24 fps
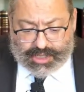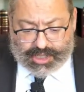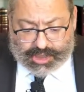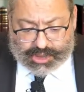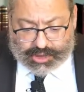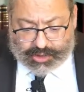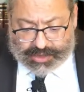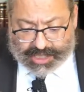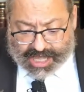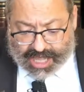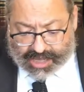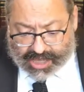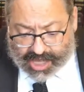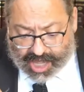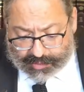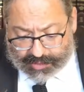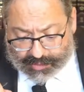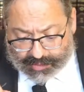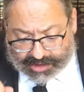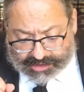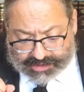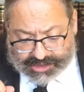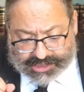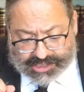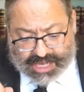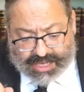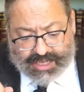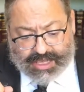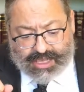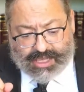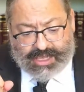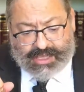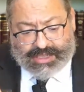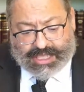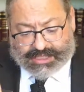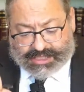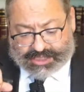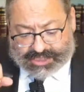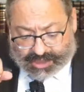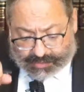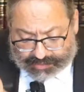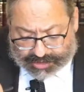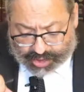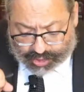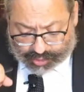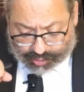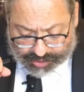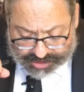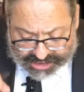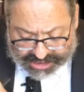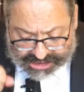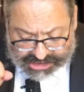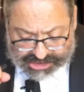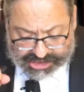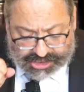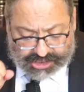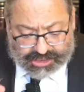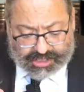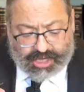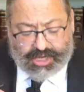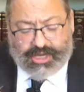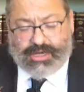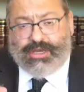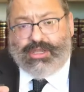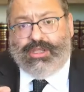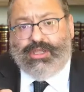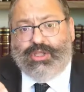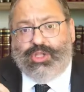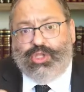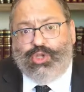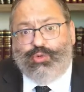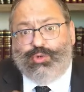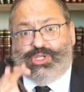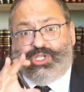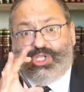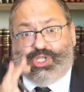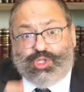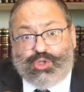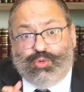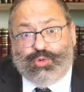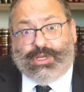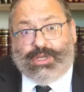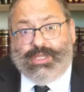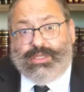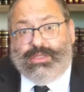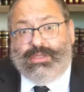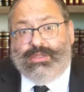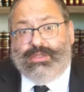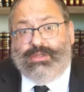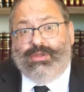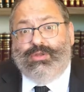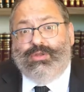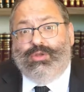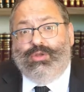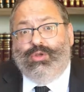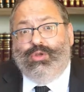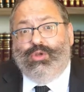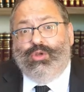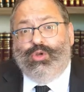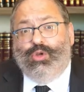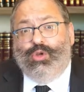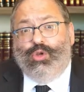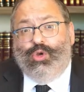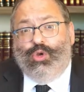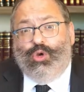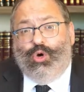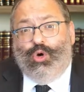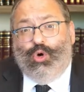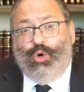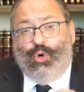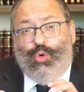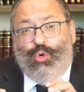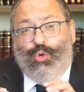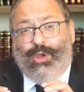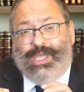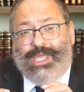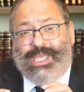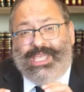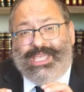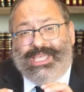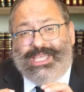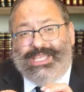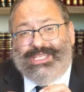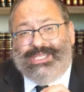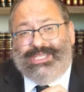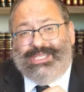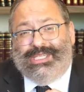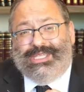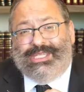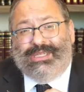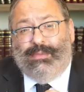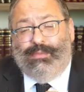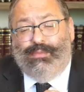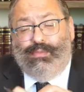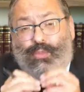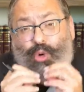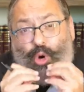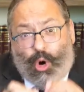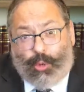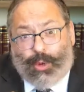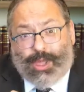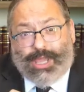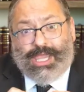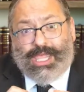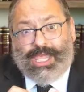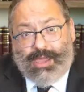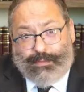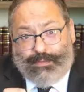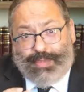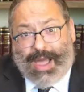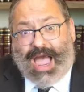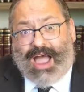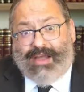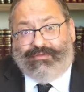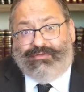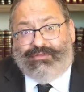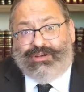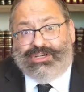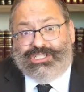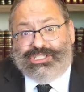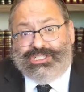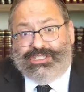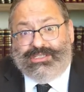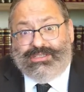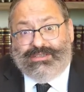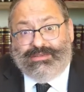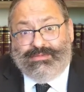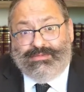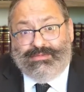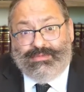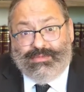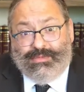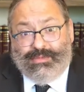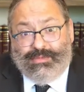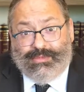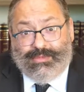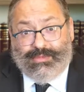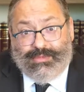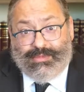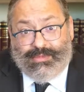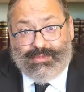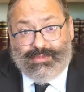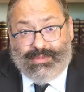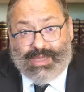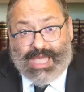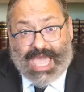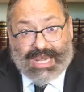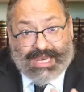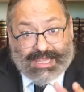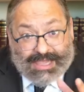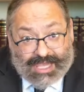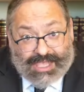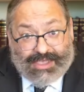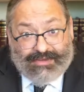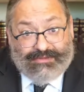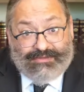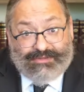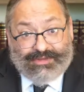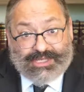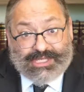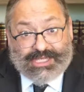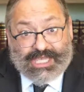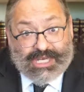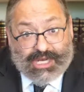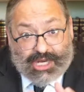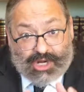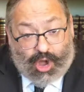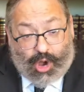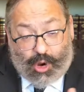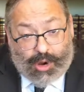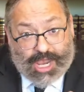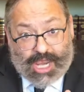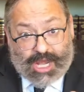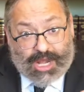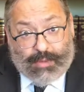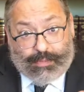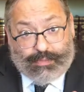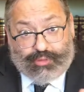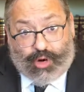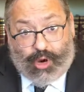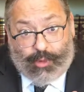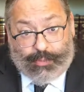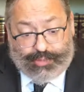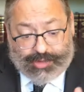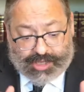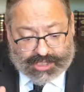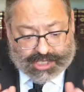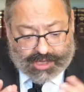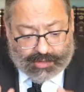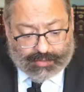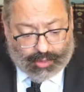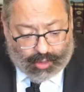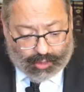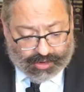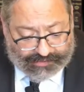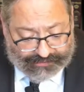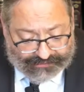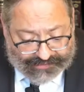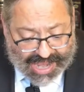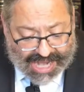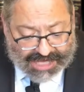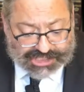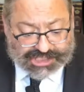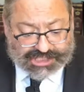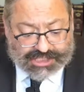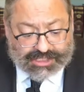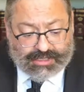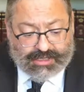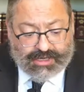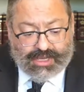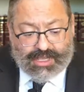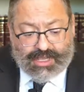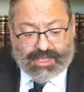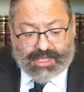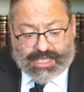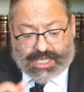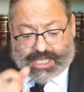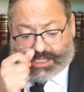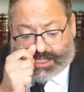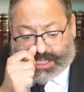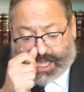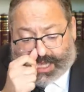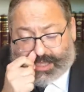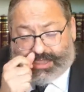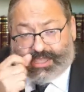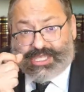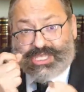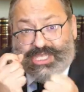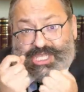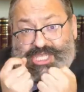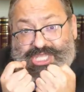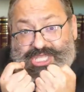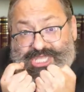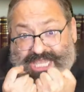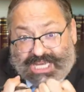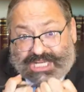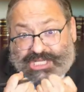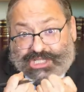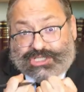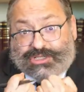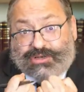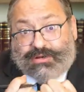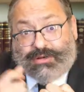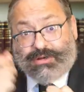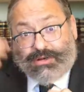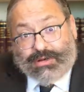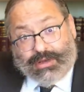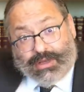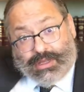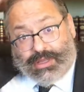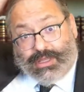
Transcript: So the Chachamim are saying that somebody who teaches Torah to a student who is morally impoverished, and lives in an inappropriate, immoral fashion, it's like this teacher